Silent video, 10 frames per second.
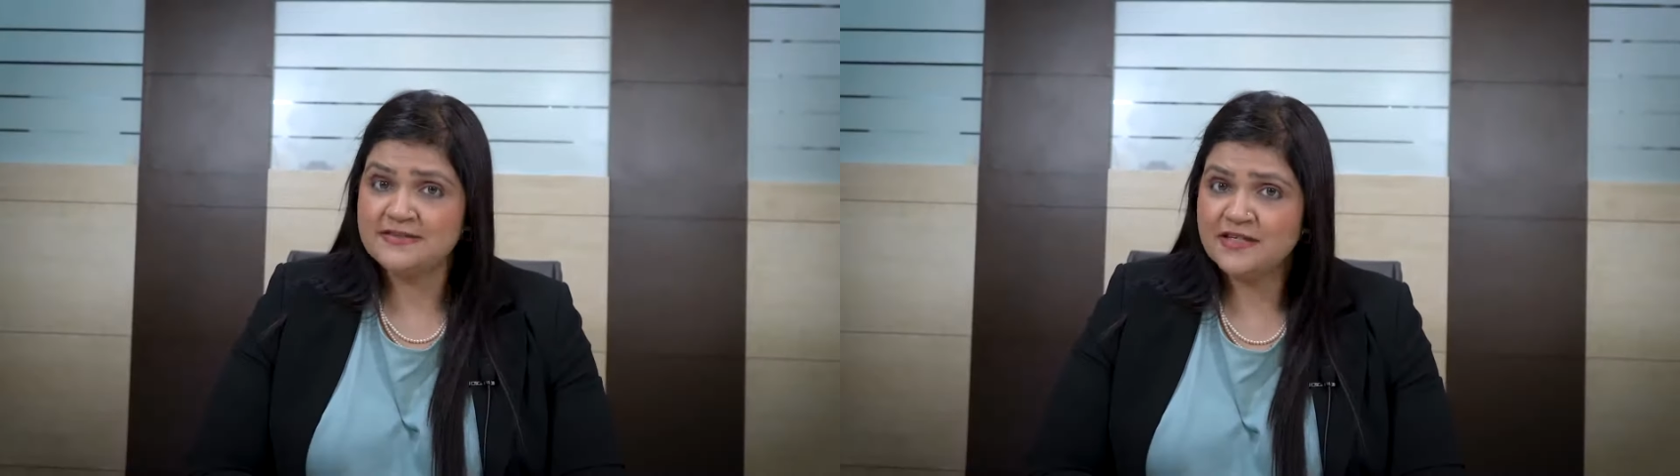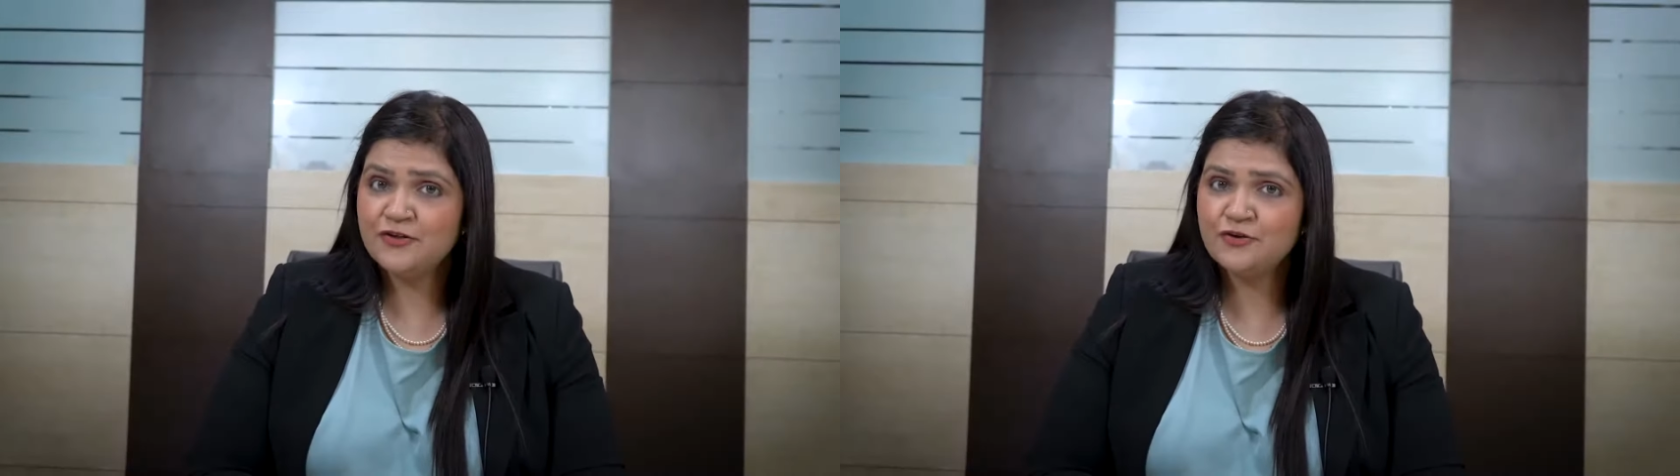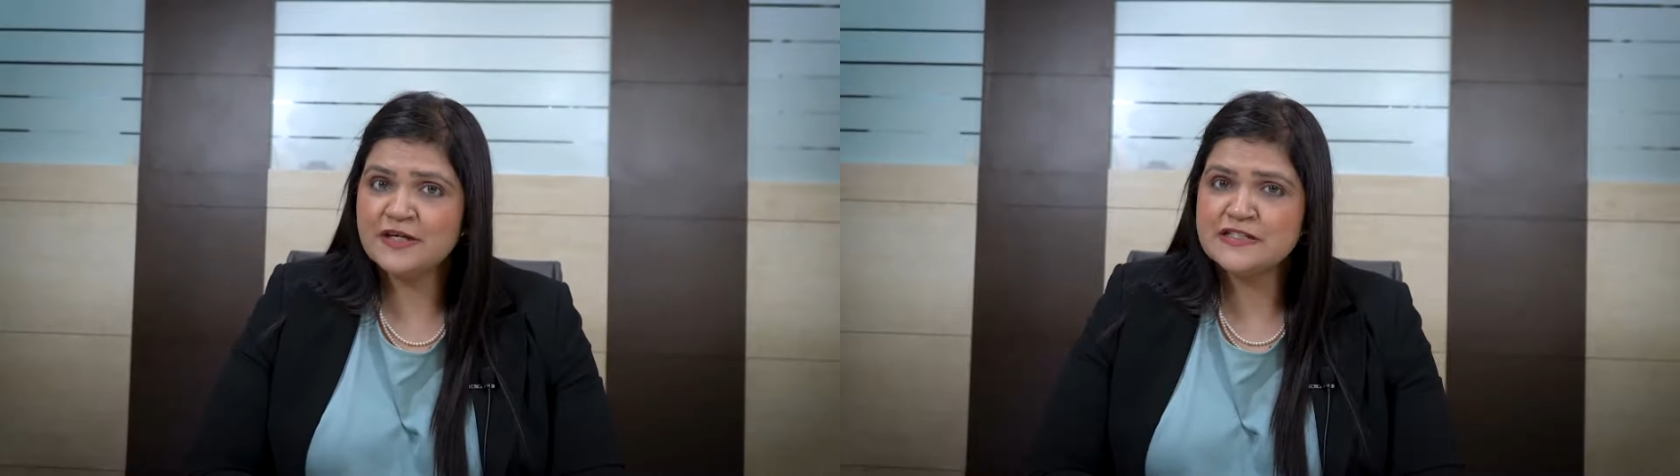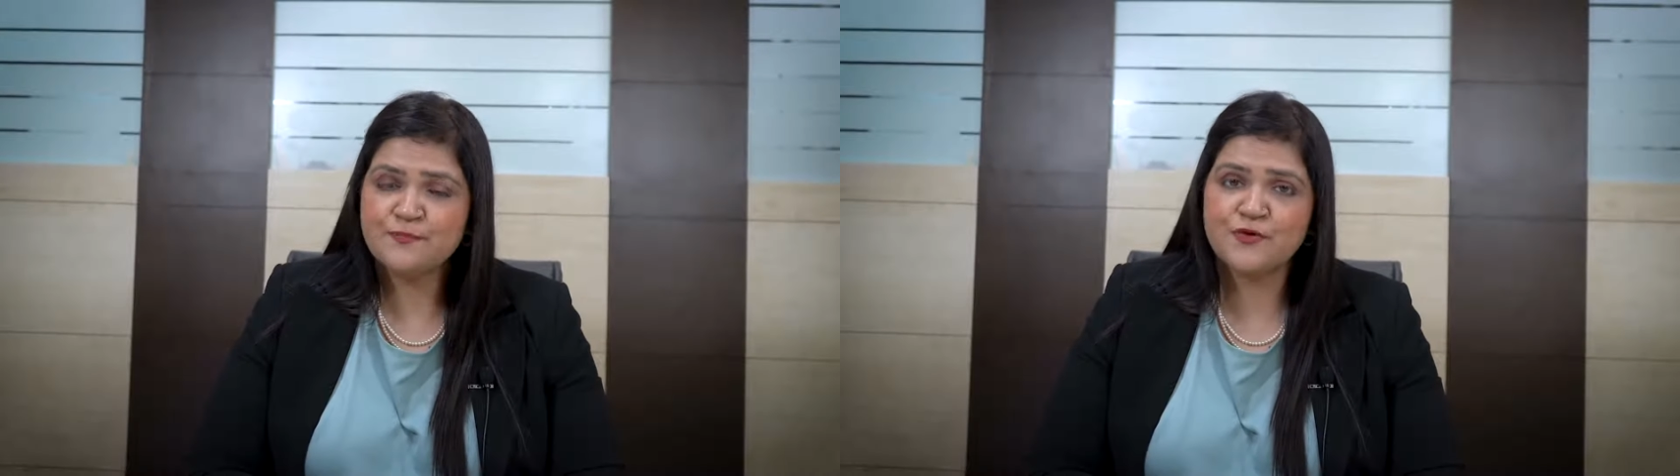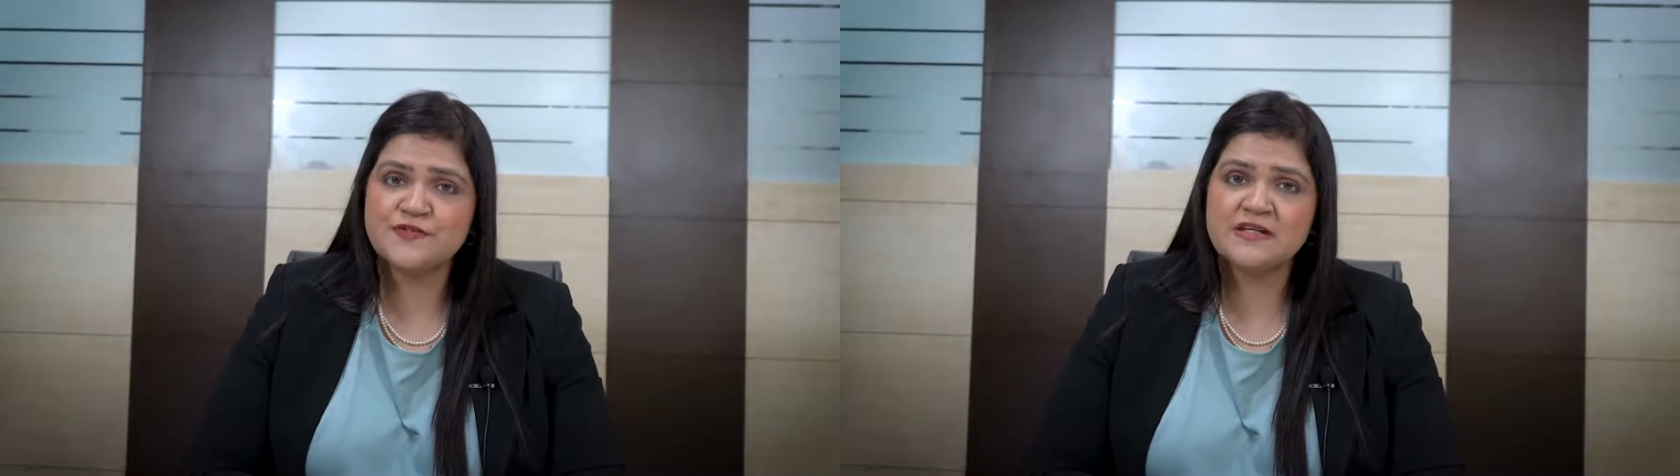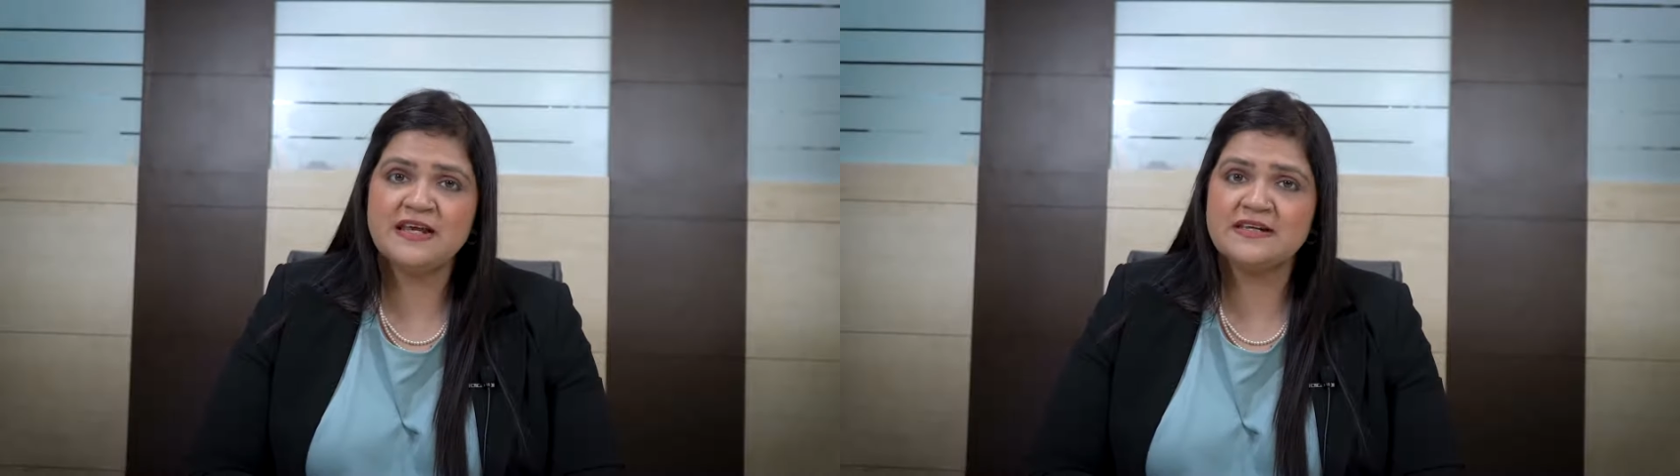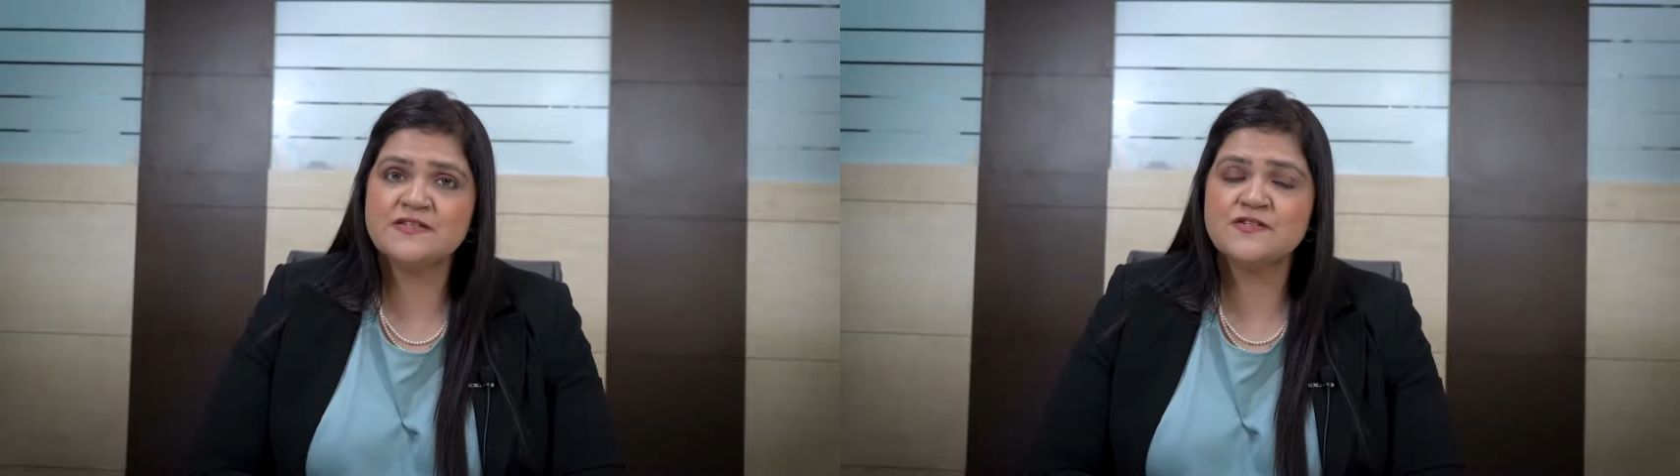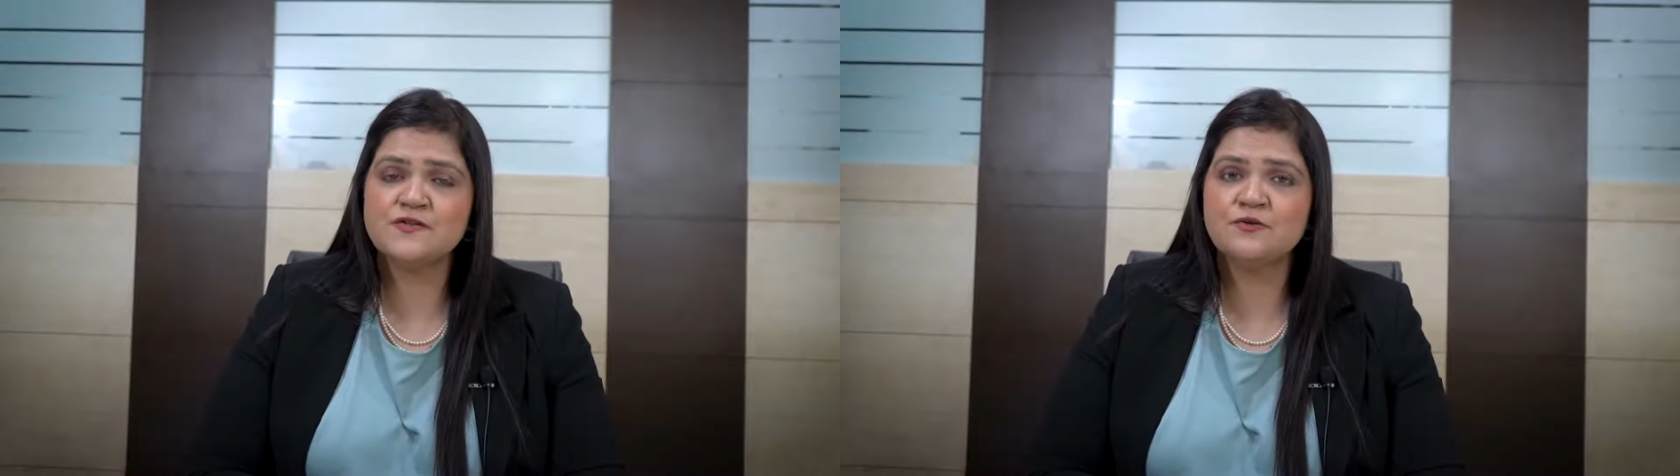a UK sponsor
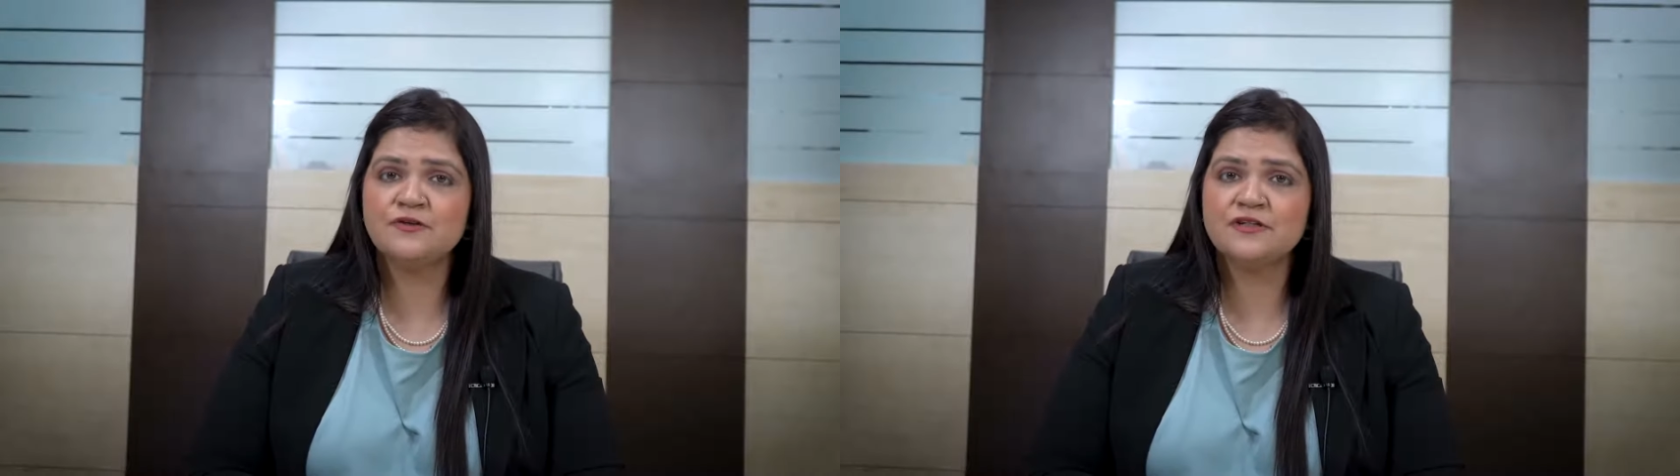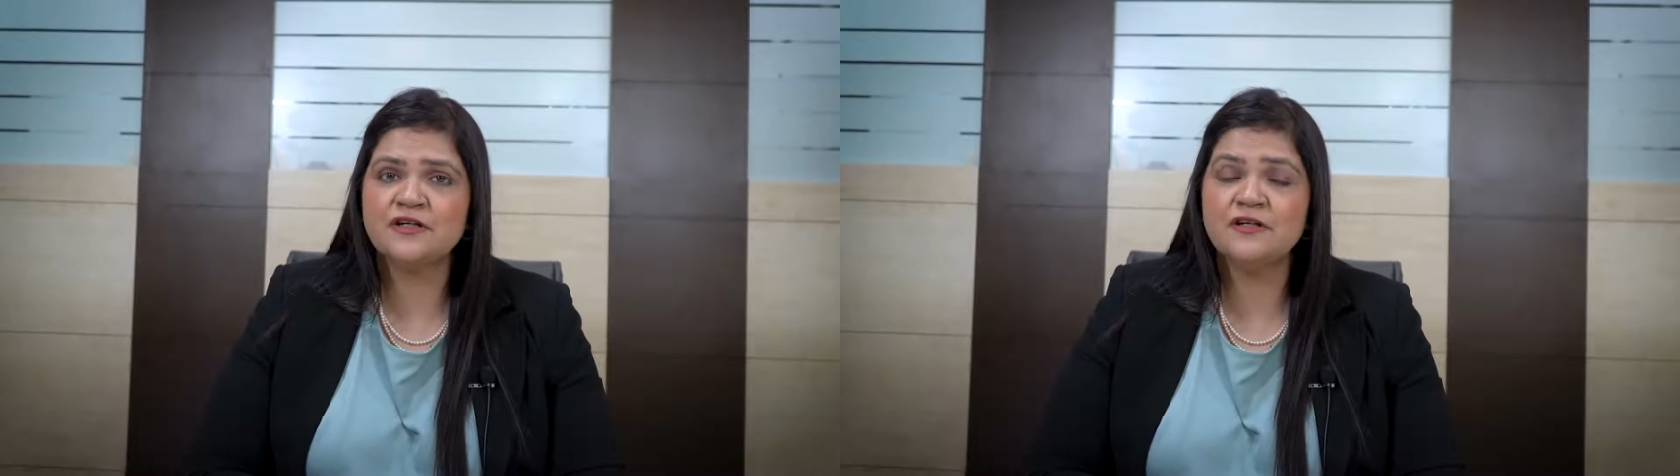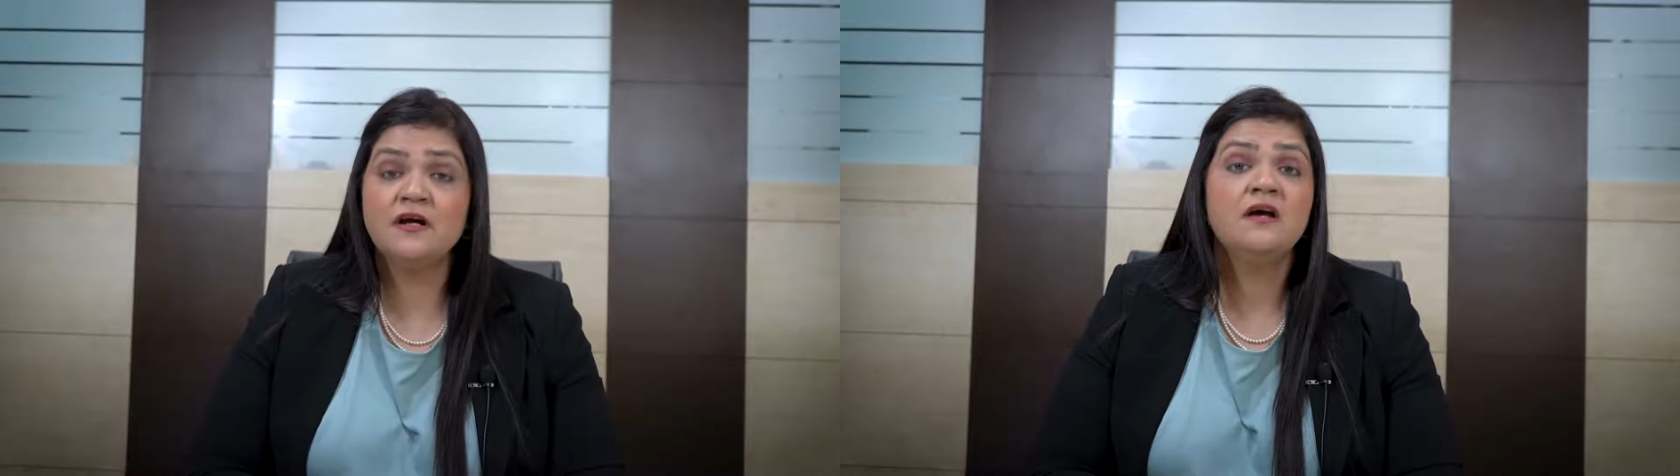license holder,